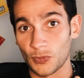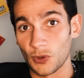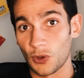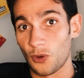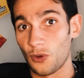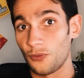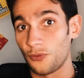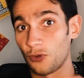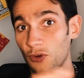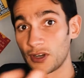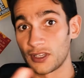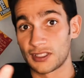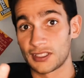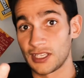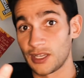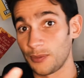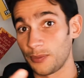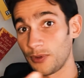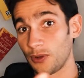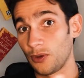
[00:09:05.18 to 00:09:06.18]
Or for
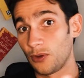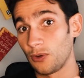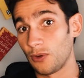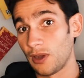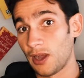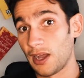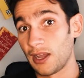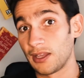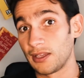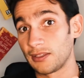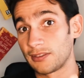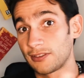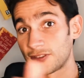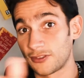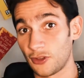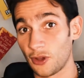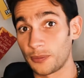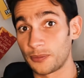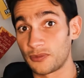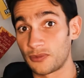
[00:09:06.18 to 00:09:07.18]
example, I
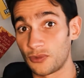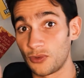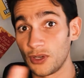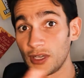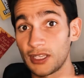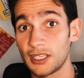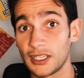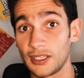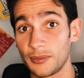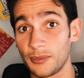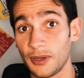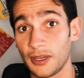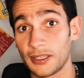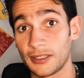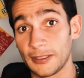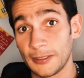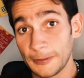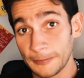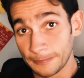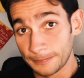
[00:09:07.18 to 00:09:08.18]
stopped drinking, but
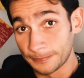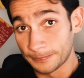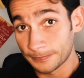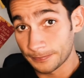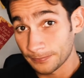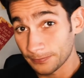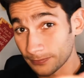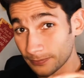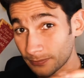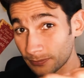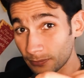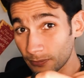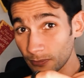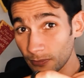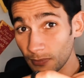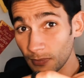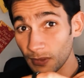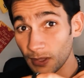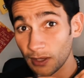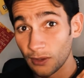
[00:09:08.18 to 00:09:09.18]

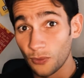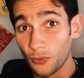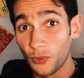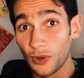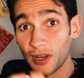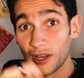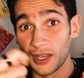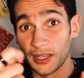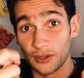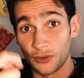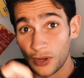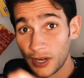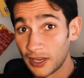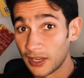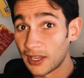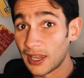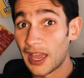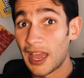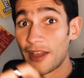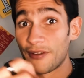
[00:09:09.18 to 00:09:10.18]
when I
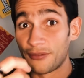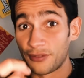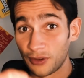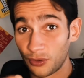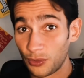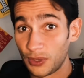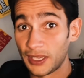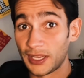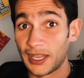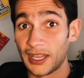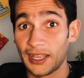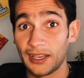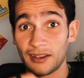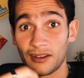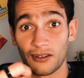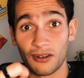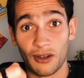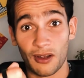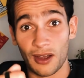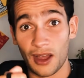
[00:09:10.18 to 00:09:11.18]
drank every weekend,
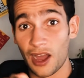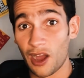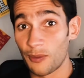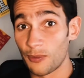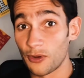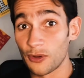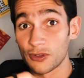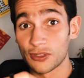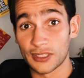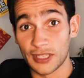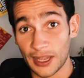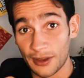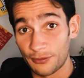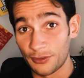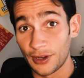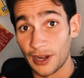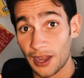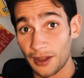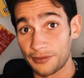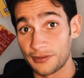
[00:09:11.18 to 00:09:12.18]
almost
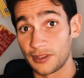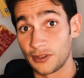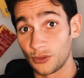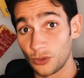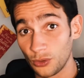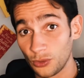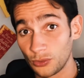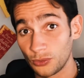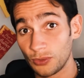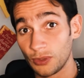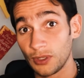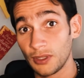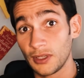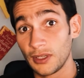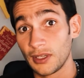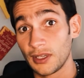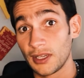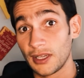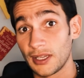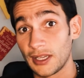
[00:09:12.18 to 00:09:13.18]
every afternoon,
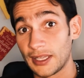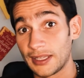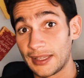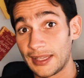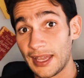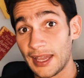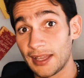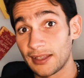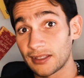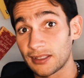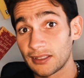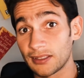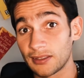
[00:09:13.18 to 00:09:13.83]
that